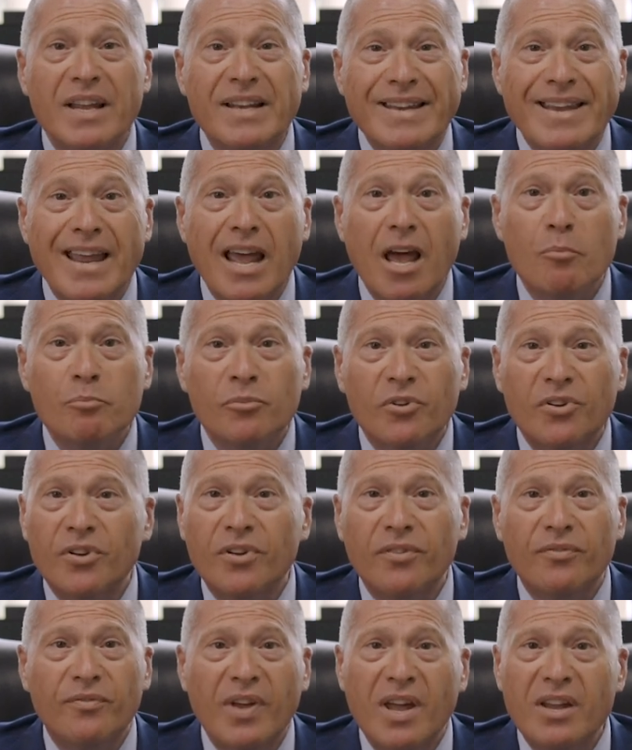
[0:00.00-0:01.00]
attempt to
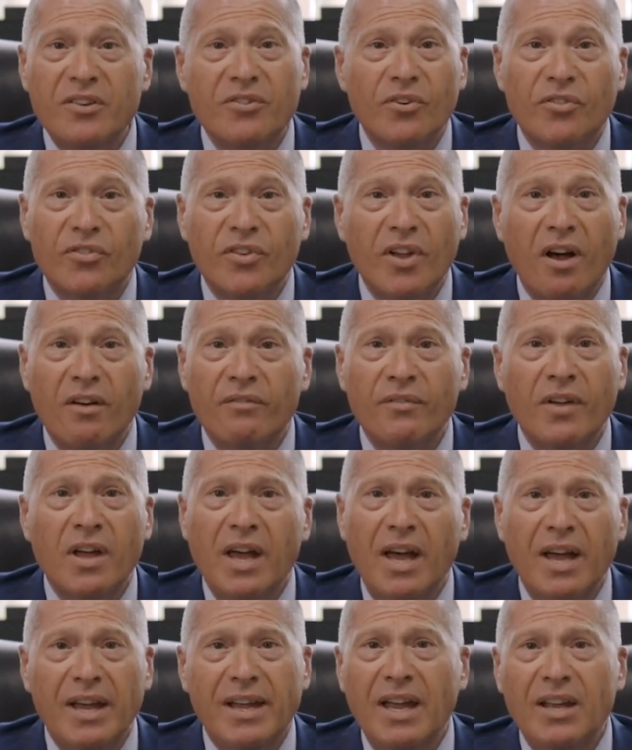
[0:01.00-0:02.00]
defend yourself
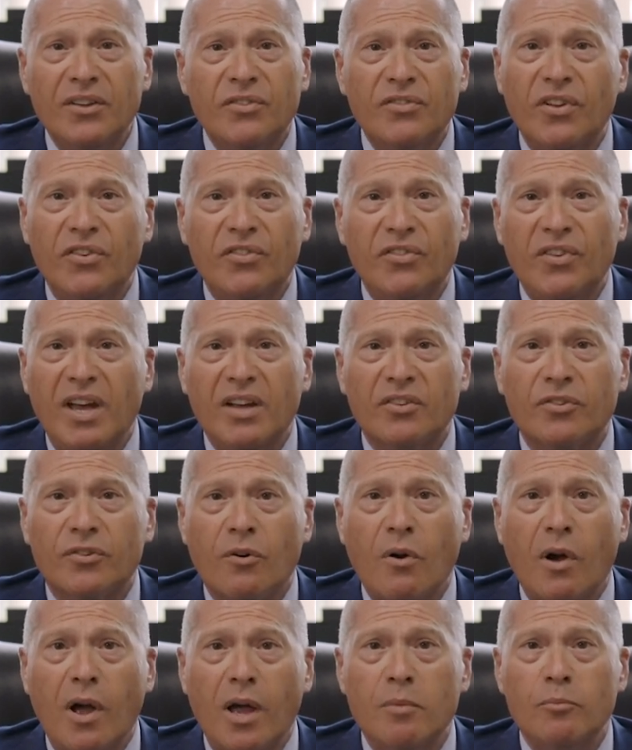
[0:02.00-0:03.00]
against a sex
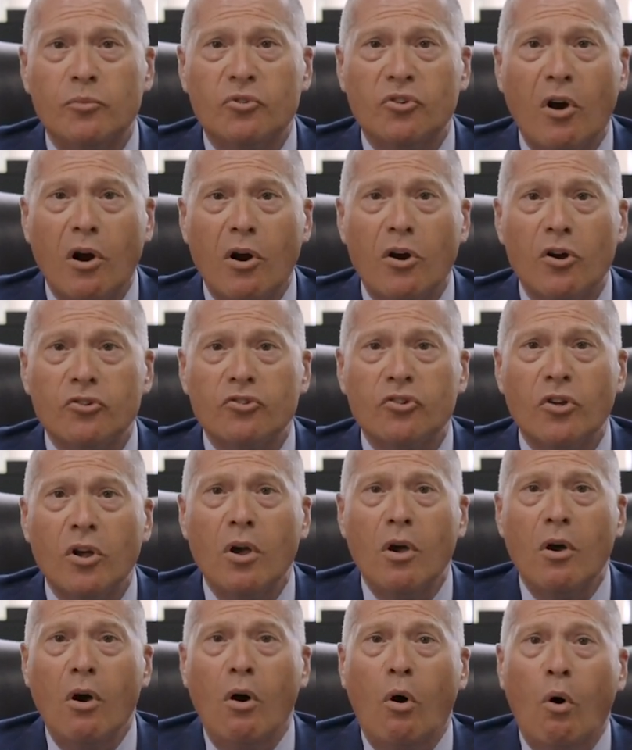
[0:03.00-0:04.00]
crime charge,
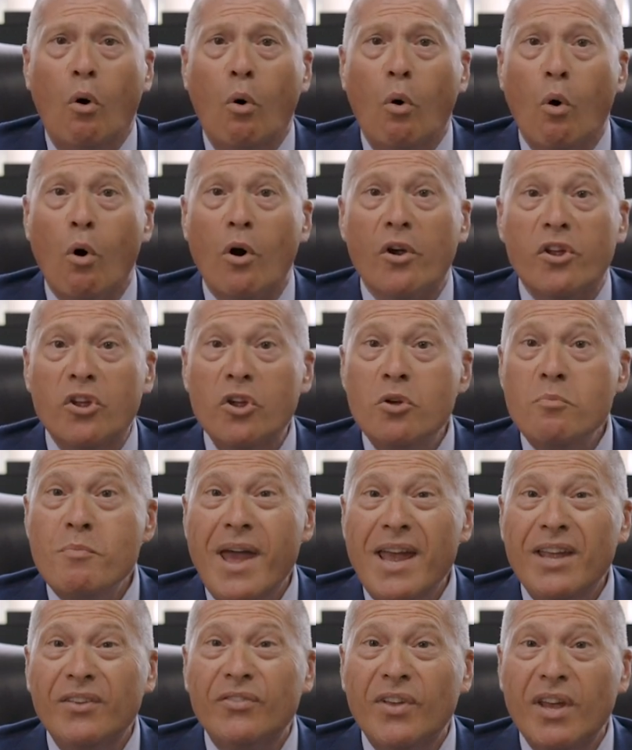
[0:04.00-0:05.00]
or you
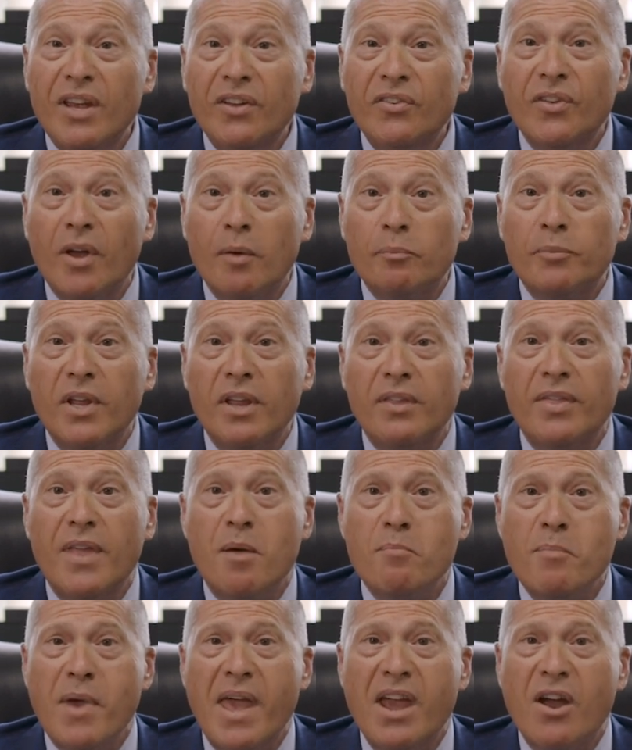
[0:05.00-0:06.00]
may say something
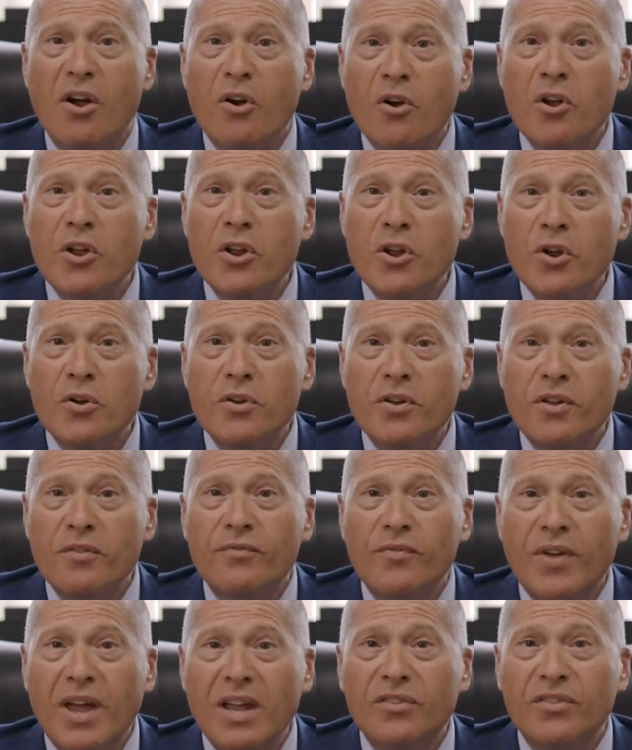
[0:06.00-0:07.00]
that may hurt your
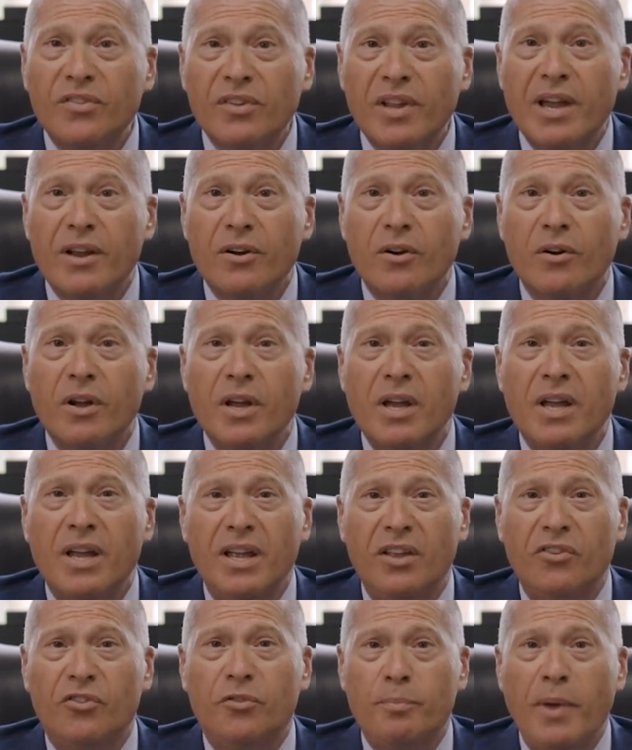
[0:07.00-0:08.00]
defense later,
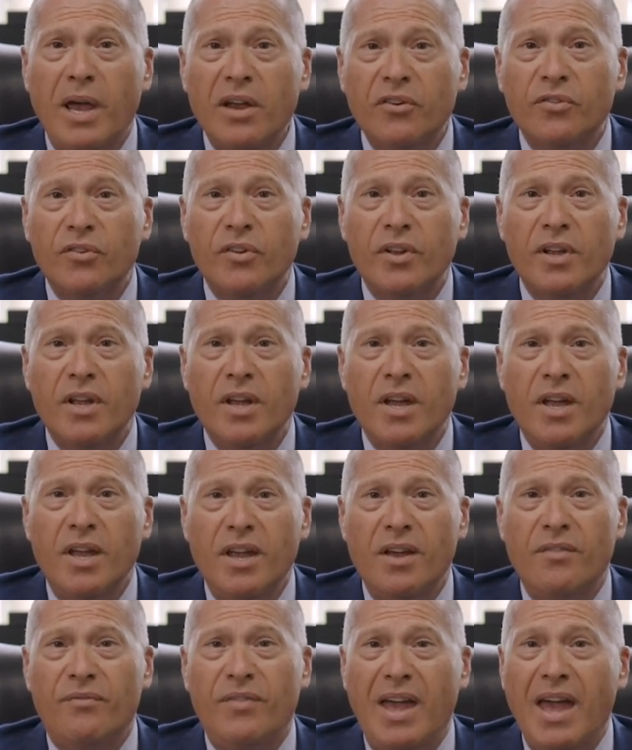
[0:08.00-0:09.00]
especially
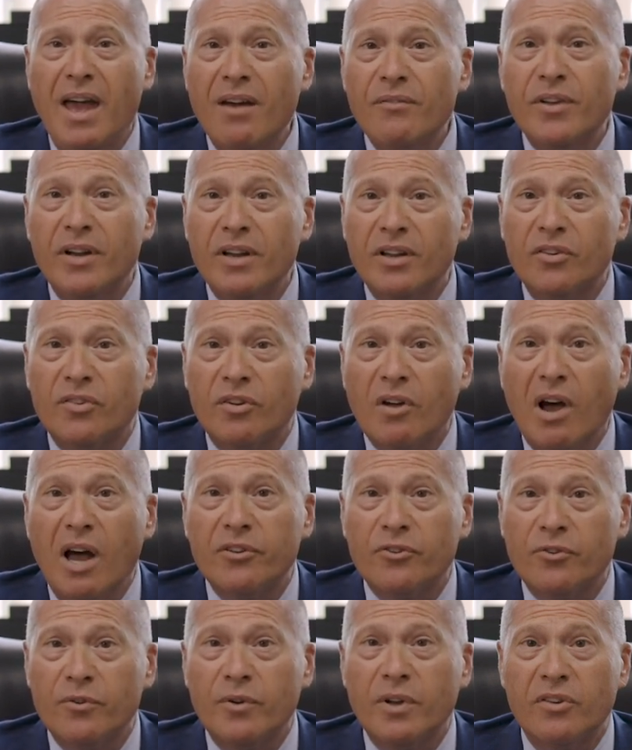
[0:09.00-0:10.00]
if evidence
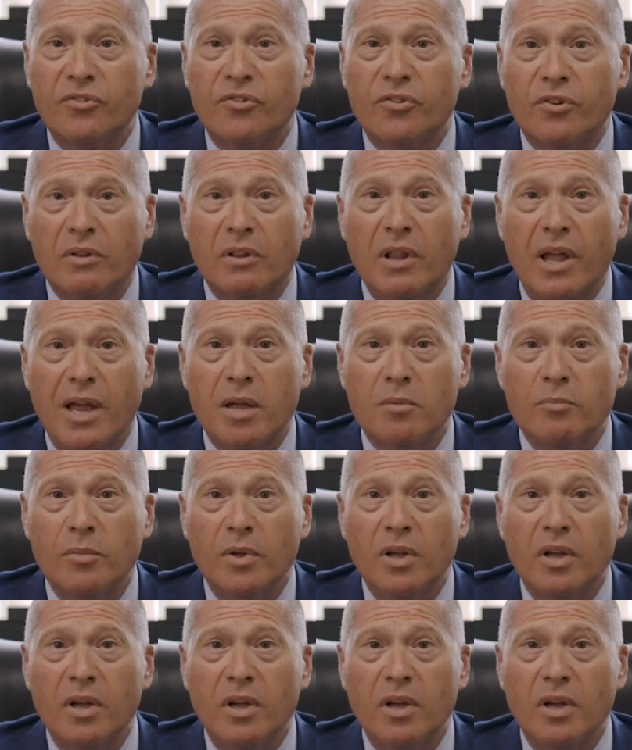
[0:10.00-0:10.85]
contradicts your claim.